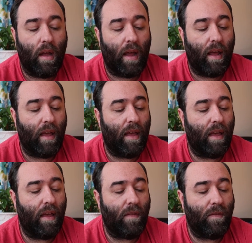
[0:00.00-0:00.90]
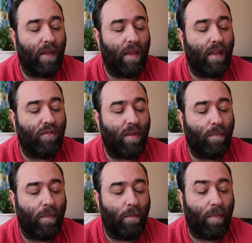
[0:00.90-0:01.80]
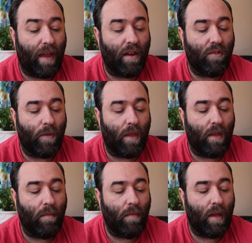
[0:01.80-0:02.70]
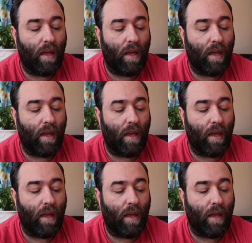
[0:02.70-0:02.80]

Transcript: And then she banished them,